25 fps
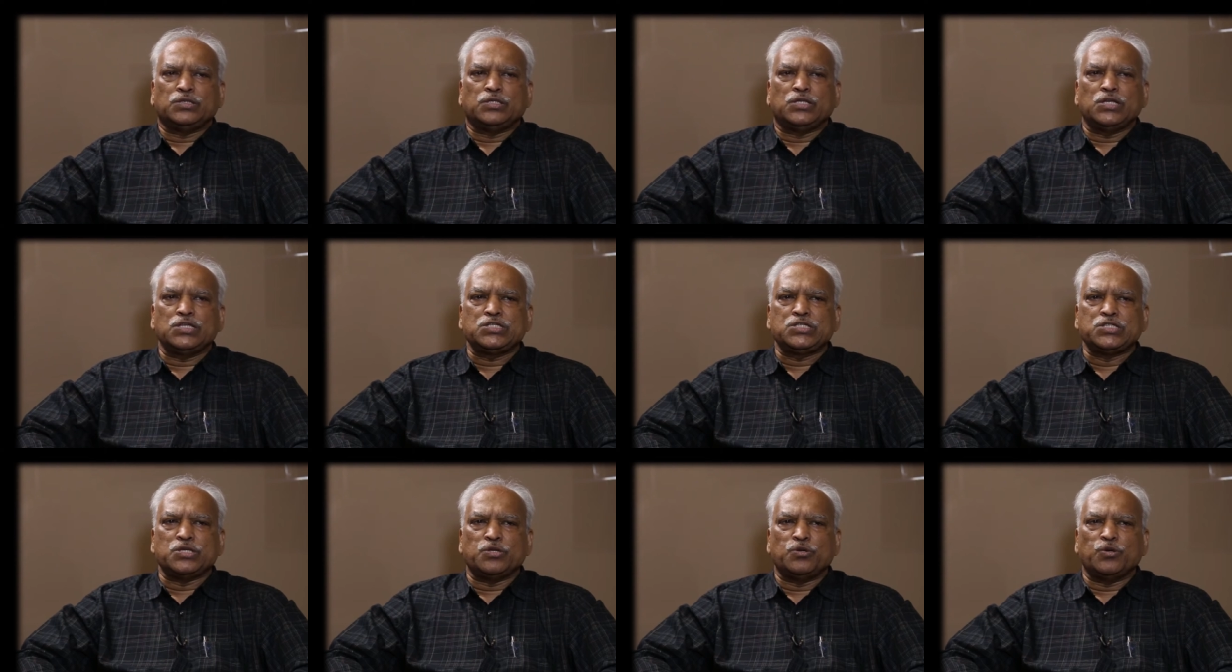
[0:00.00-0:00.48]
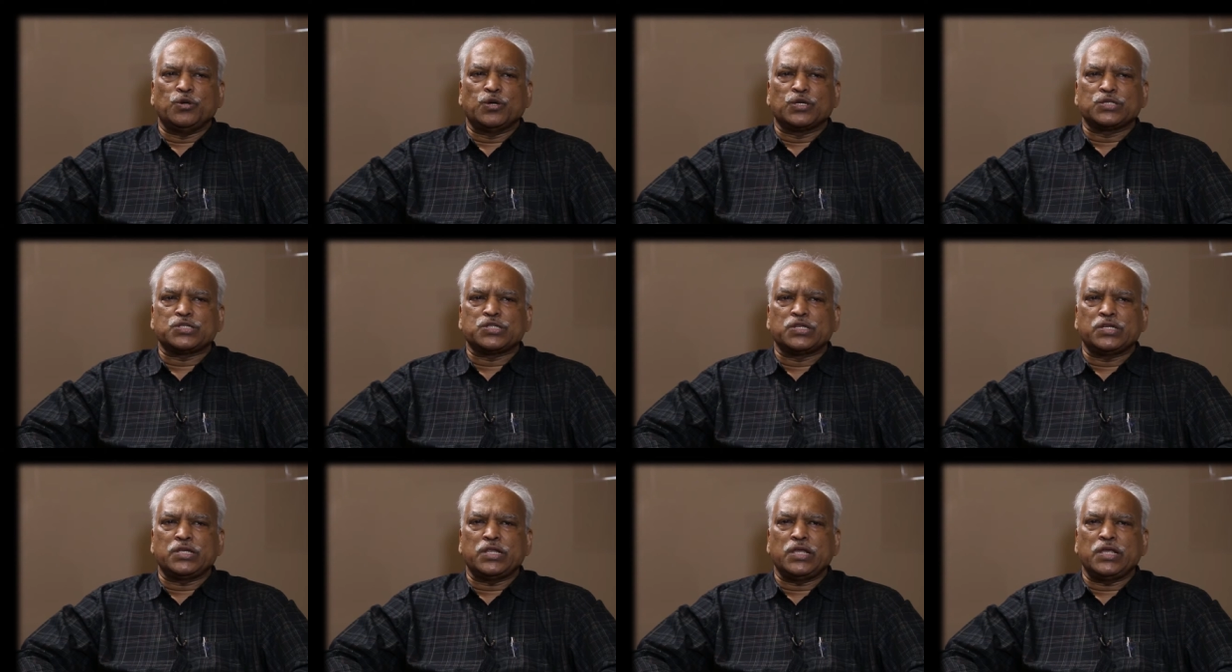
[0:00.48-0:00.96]
This
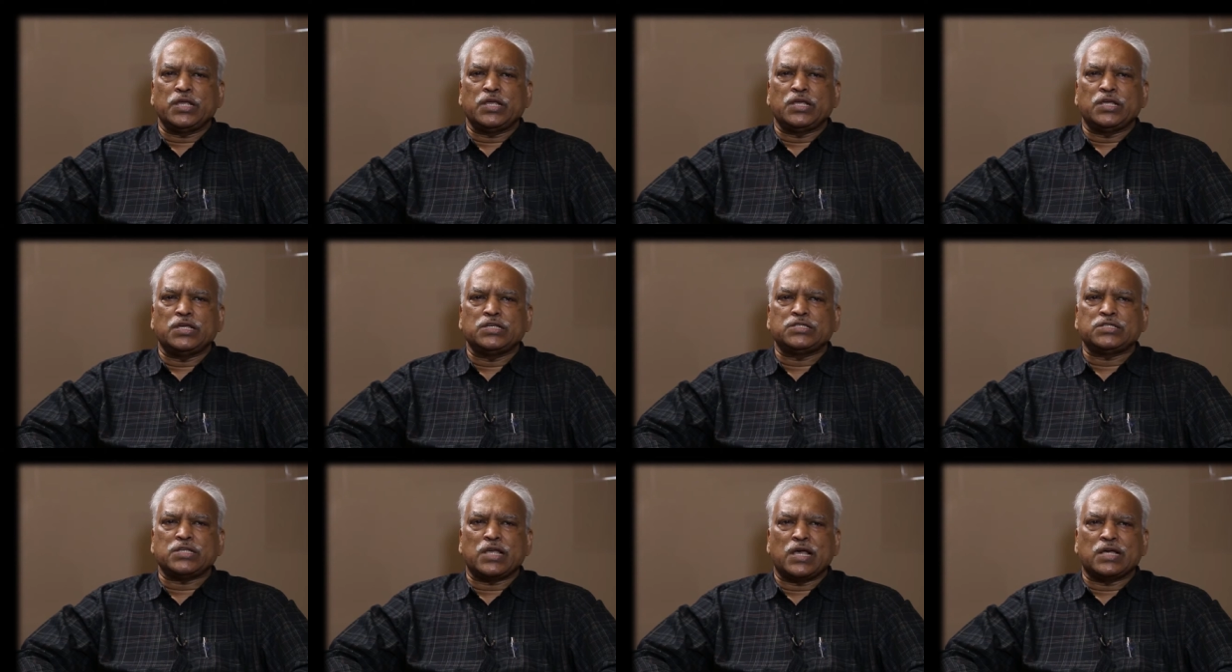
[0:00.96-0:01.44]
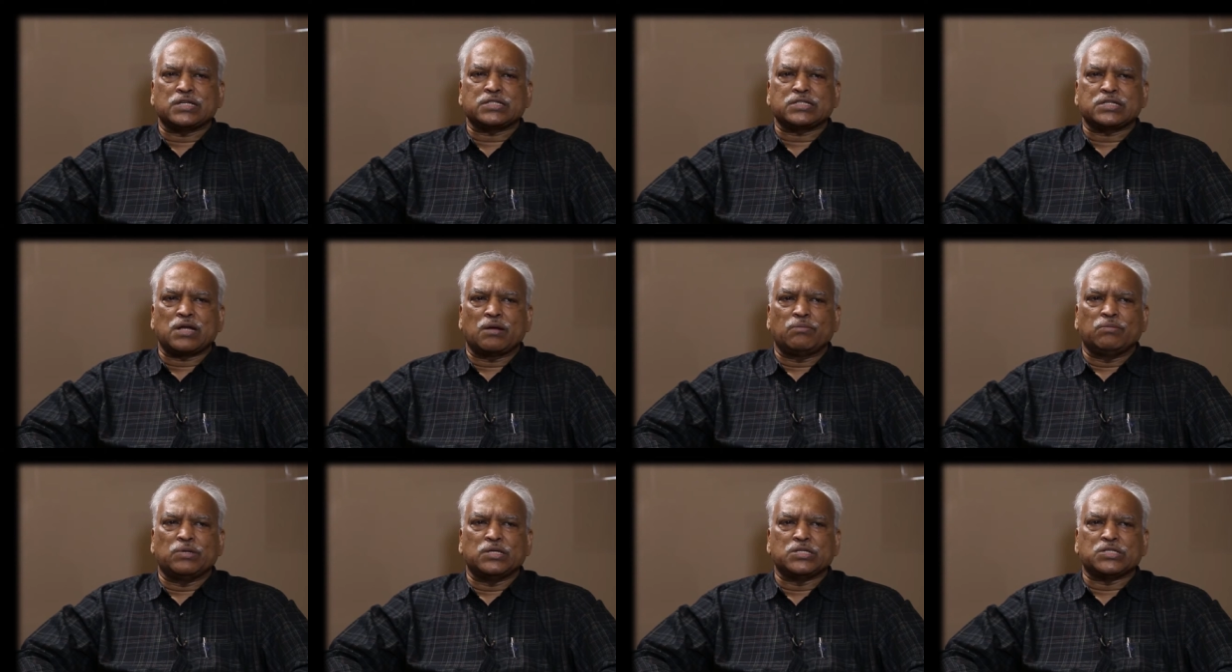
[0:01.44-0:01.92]
university is
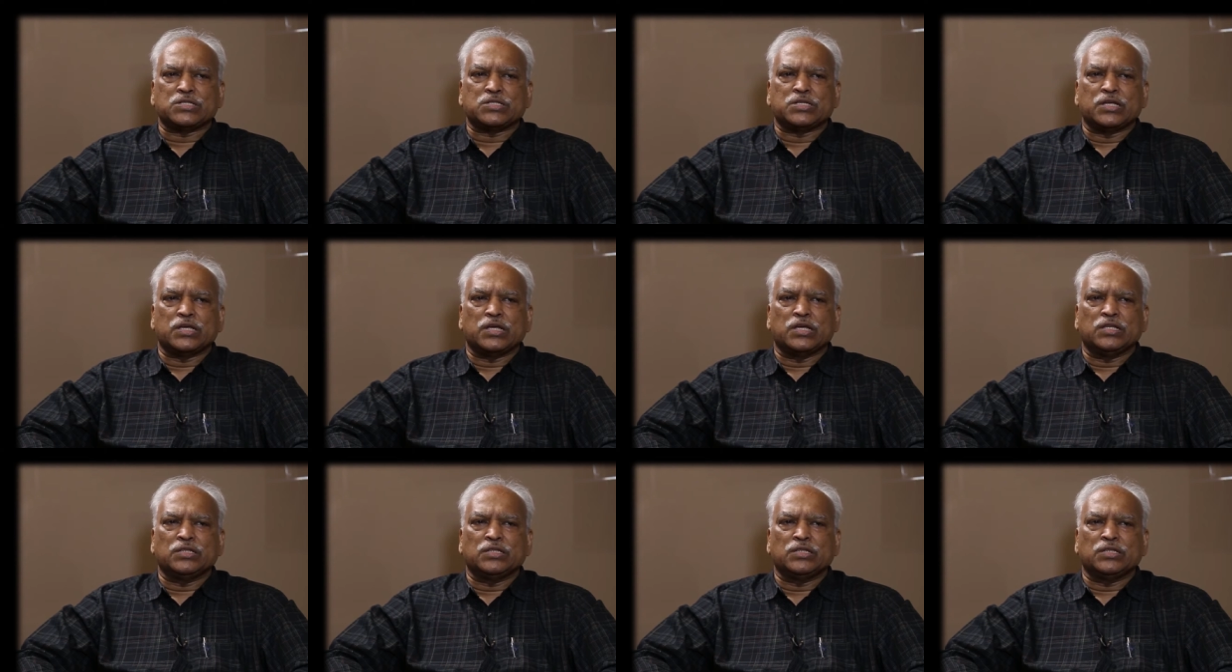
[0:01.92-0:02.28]
established